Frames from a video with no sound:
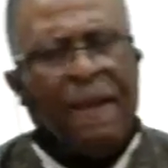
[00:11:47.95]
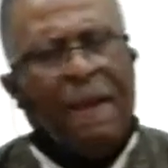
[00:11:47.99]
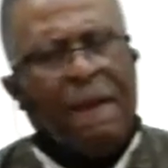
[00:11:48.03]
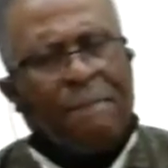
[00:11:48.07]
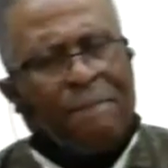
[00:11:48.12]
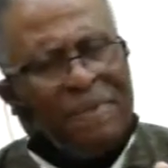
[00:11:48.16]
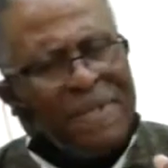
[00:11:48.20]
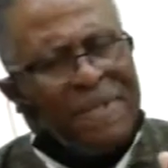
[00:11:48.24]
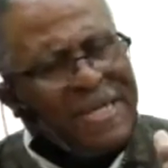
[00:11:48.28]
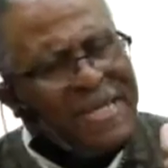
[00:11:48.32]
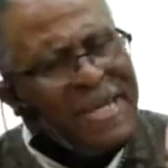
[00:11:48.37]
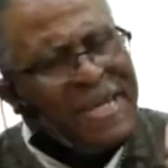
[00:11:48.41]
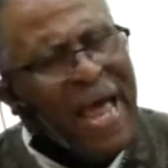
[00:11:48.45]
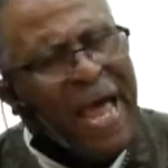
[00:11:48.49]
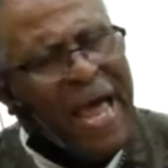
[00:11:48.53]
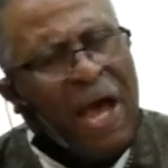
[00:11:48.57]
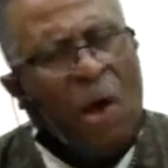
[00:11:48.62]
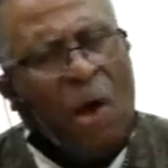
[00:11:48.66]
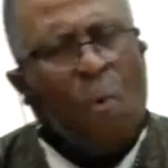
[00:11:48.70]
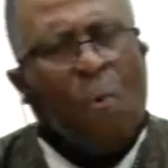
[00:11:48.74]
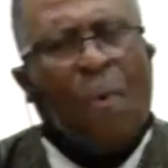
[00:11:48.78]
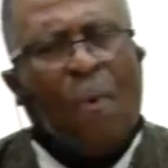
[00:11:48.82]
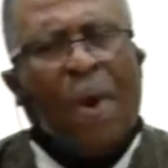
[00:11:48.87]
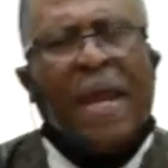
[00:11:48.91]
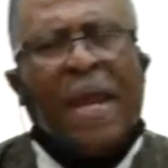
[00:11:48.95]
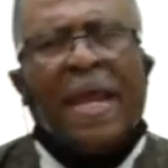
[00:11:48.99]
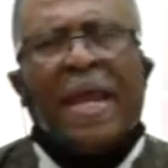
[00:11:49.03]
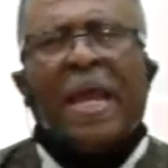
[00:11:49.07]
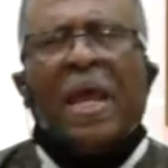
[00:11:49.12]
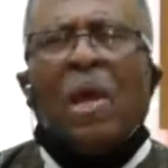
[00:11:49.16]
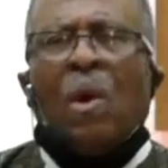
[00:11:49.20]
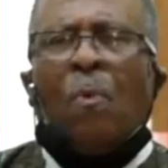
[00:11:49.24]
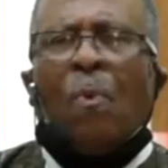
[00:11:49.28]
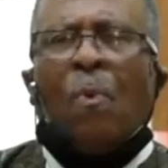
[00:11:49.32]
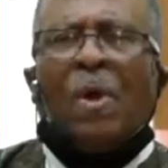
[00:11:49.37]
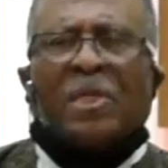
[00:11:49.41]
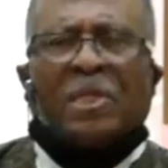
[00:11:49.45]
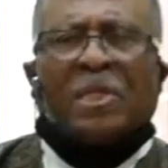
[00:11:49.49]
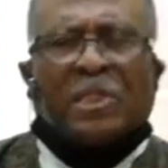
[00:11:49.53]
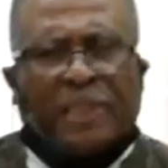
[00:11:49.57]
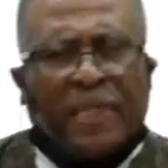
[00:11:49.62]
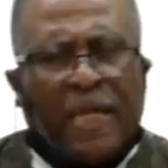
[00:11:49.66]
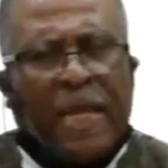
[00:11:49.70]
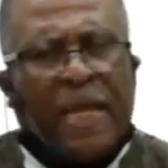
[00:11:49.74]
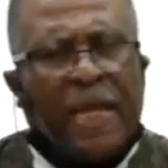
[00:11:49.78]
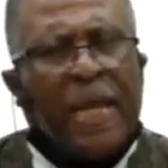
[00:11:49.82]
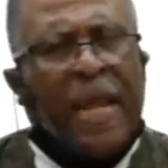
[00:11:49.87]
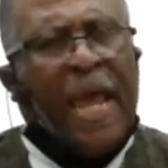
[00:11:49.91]
But now we, we
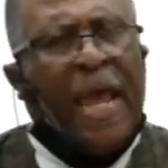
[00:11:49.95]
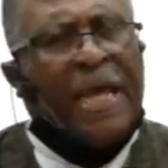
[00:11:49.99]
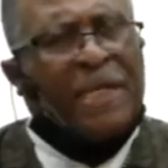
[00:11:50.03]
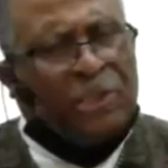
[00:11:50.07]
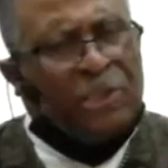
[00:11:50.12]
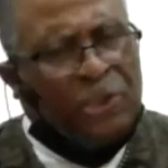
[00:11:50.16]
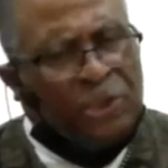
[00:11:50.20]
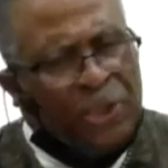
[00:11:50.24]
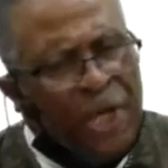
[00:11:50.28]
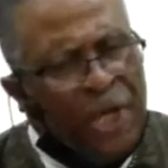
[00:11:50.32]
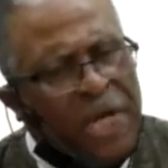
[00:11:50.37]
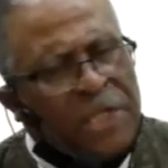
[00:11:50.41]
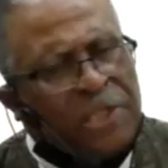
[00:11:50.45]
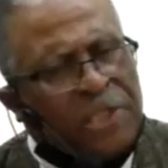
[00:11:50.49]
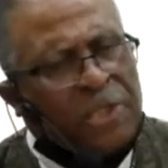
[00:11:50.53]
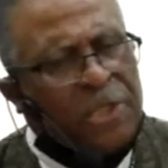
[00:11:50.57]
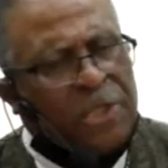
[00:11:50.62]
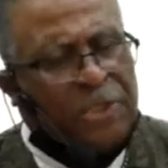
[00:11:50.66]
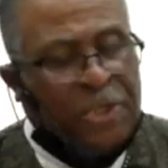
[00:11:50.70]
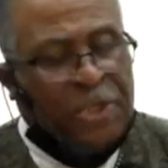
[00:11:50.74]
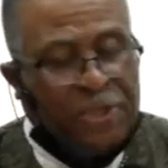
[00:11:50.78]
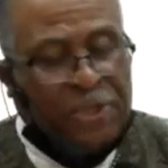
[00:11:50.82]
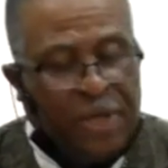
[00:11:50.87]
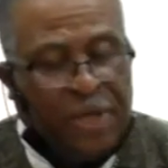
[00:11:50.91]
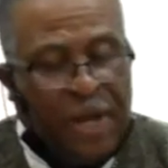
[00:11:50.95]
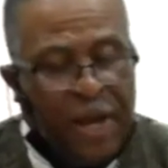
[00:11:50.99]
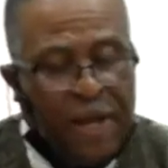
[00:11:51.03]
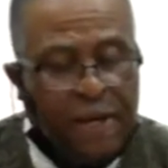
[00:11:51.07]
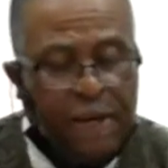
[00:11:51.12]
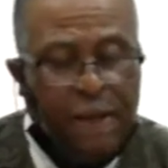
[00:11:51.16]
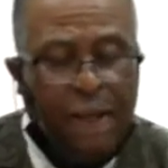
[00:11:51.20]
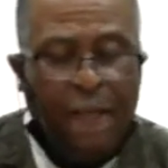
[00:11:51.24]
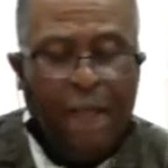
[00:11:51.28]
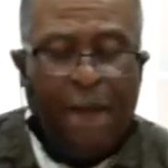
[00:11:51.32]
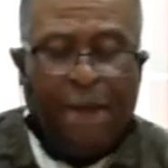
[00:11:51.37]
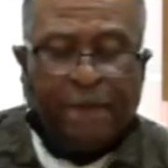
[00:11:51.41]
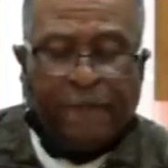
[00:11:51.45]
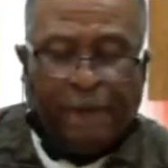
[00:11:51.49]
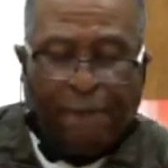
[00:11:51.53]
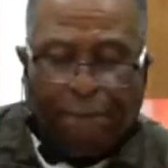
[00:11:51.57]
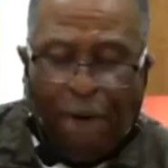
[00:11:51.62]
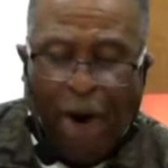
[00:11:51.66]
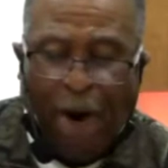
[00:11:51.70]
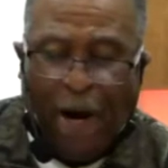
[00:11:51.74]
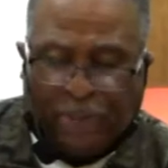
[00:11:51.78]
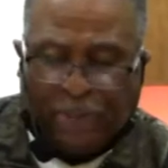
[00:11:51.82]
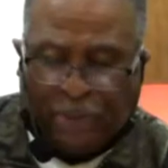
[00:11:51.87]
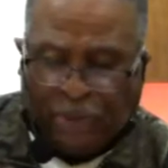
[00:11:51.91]
see as Jesus is in the
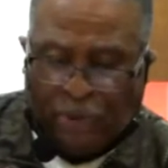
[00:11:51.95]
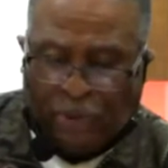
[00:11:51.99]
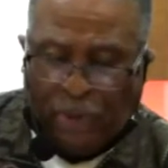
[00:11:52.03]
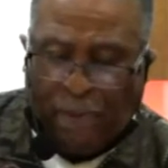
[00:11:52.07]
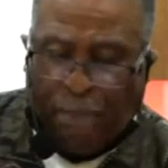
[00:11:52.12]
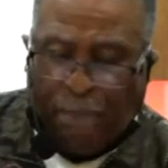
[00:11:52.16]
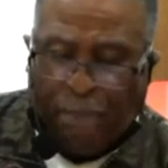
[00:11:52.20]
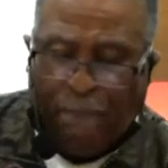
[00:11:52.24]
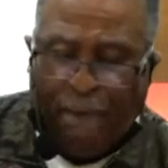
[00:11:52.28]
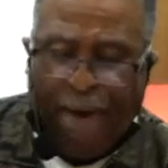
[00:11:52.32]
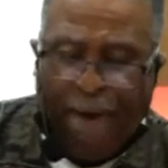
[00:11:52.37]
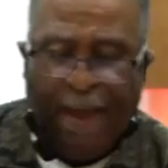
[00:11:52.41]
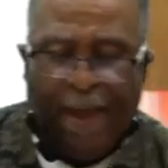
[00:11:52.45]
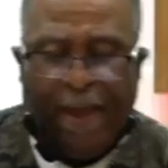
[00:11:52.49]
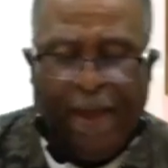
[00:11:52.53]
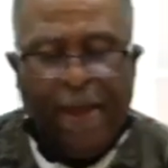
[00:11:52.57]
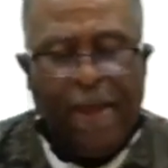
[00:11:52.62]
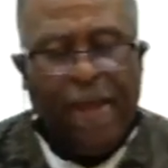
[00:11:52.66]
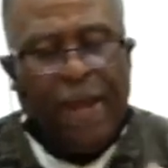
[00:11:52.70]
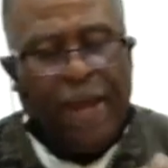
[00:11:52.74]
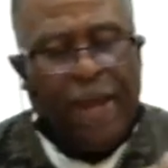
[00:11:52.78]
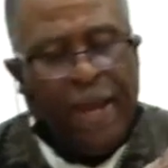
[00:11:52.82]
posture of prayer,